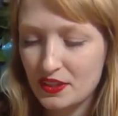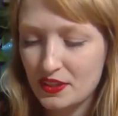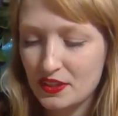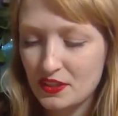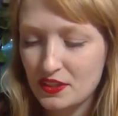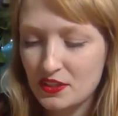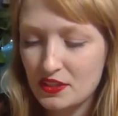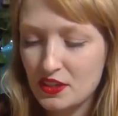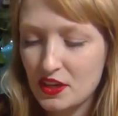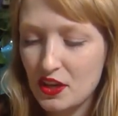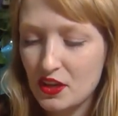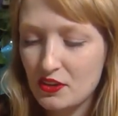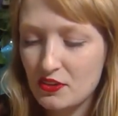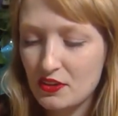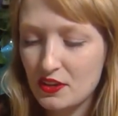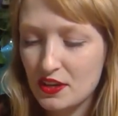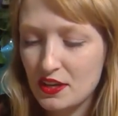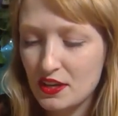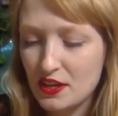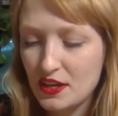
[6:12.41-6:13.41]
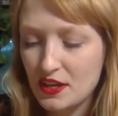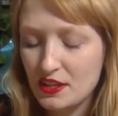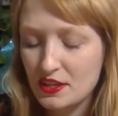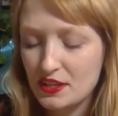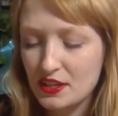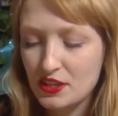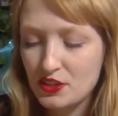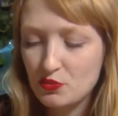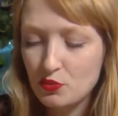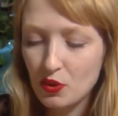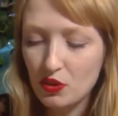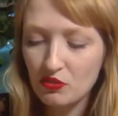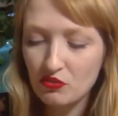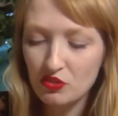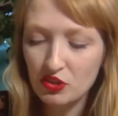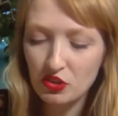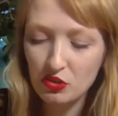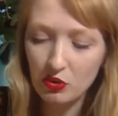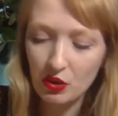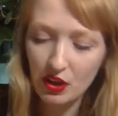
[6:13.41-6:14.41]
So this one
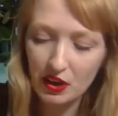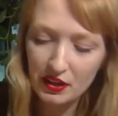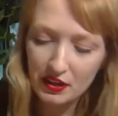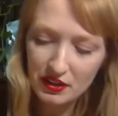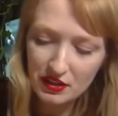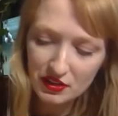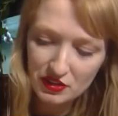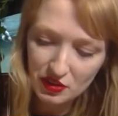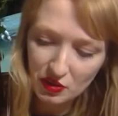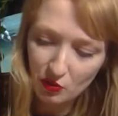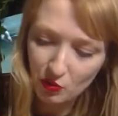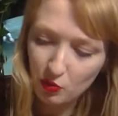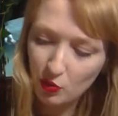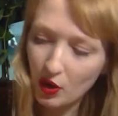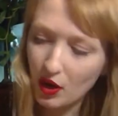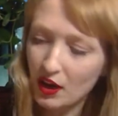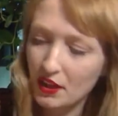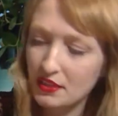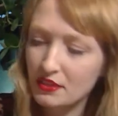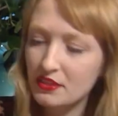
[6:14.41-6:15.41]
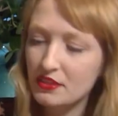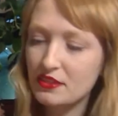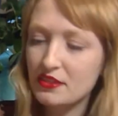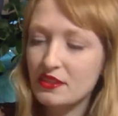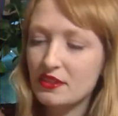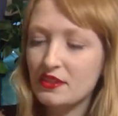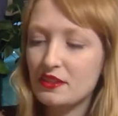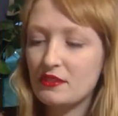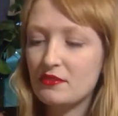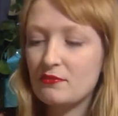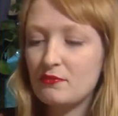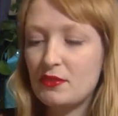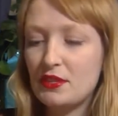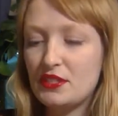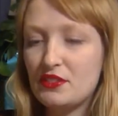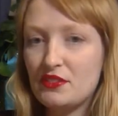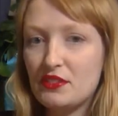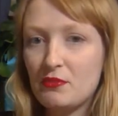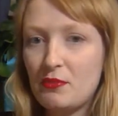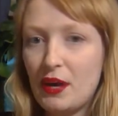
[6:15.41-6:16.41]
requires 1 bit
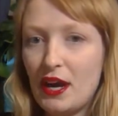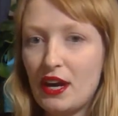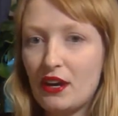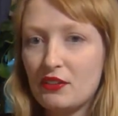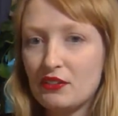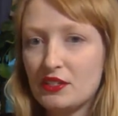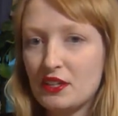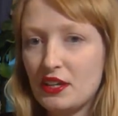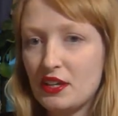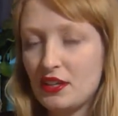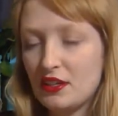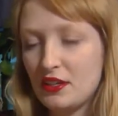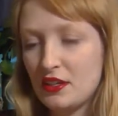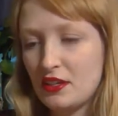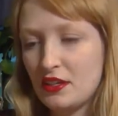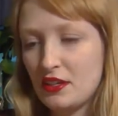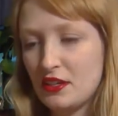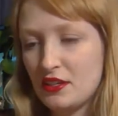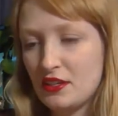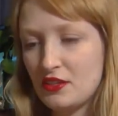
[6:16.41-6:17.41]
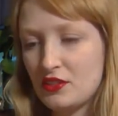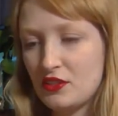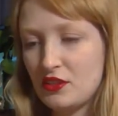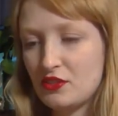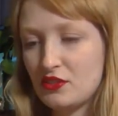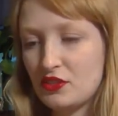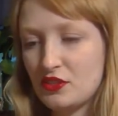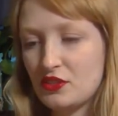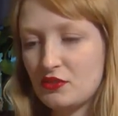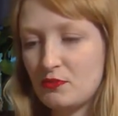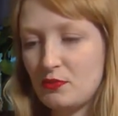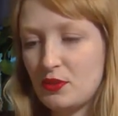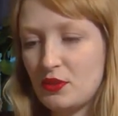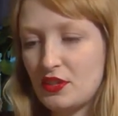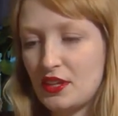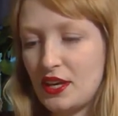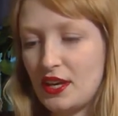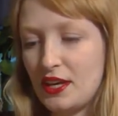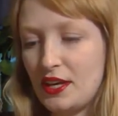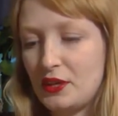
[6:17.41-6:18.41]
of the powder. So I just put
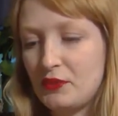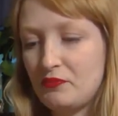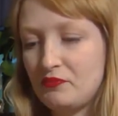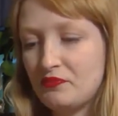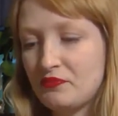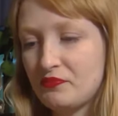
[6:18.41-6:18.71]
that in.